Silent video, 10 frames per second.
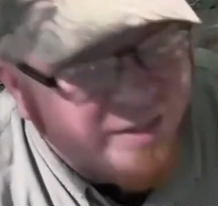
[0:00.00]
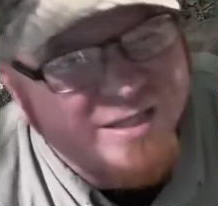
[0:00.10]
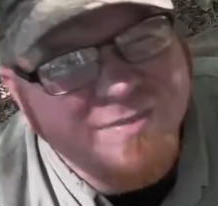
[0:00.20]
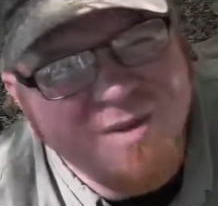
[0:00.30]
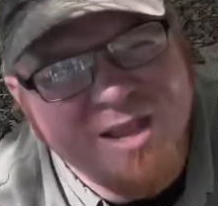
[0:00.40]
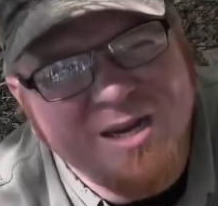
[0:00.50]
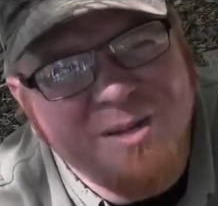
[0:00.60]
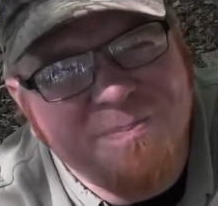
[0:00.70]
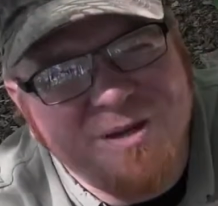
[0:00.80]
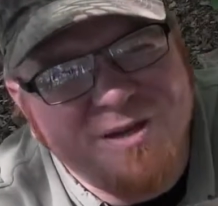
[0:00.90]
that's made
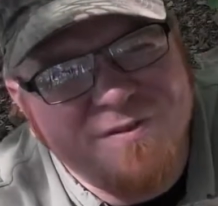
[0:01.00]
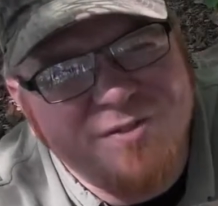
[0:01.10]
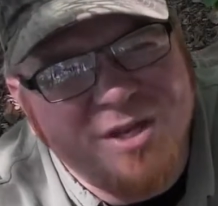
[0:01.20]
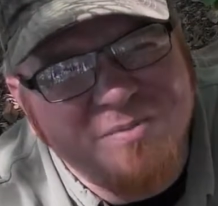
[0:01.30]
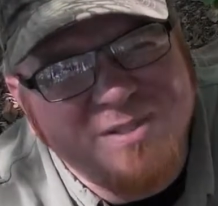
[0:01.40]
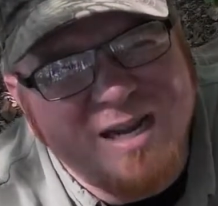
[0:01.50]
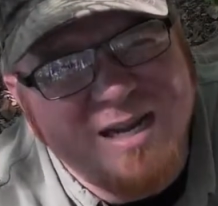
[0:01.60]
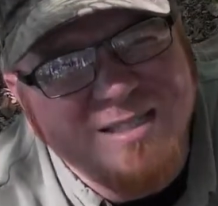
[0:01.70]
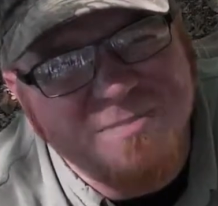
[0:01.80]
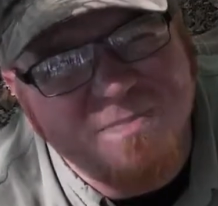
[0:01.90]
up of thumb
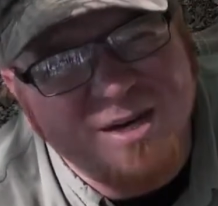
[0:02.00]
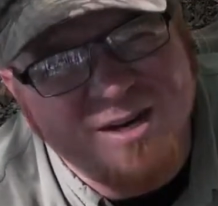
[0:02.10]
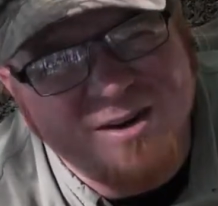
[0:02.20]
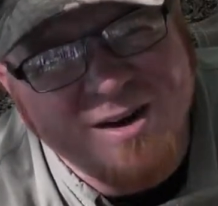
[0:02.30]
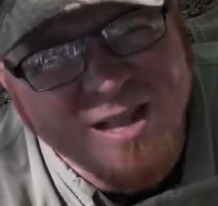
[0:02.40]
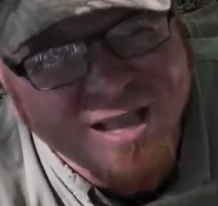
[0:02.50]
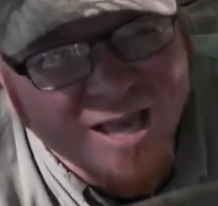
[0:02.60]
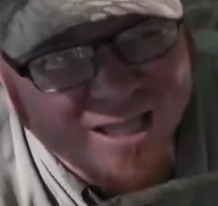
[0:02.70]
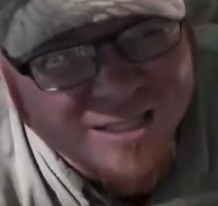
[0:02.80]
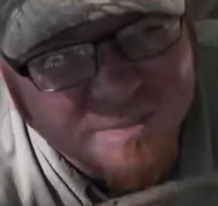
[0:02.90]
size and bigger.
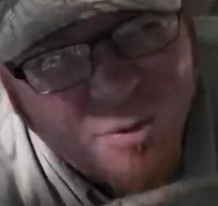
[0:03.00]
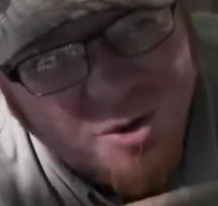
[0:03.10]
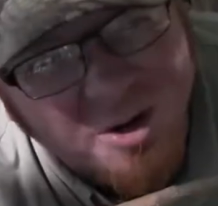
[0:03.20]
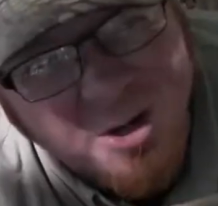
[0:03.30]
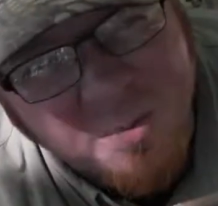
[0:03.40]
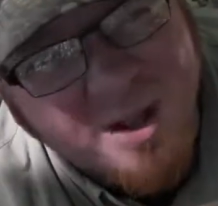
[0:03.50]
And it's important, no